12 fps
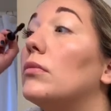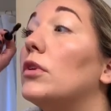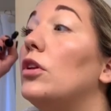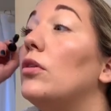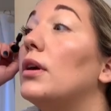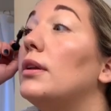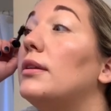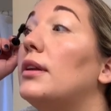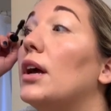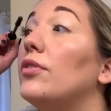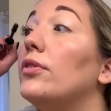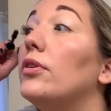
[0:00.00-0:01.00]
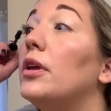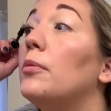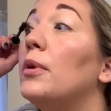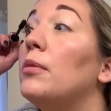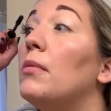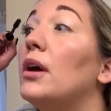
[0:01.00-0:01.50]
You could definitely
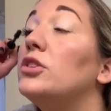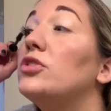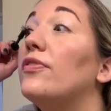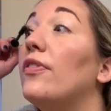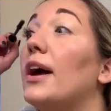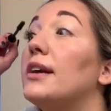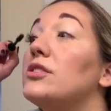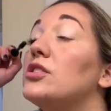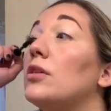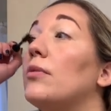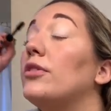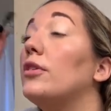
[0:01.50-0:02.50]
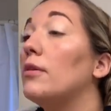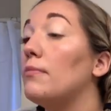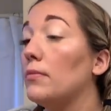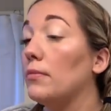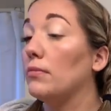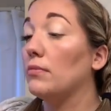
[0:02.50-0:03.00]
be much faster with
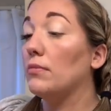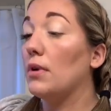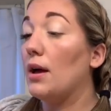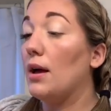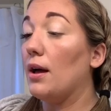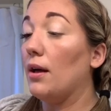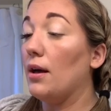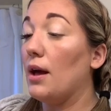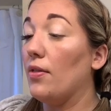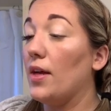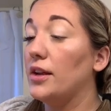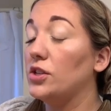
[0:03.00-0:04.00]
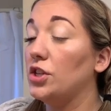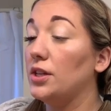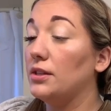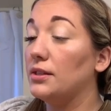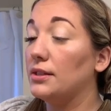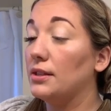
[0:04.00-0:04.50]
your
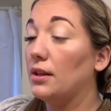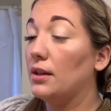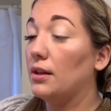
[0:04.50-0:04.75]
eyelashes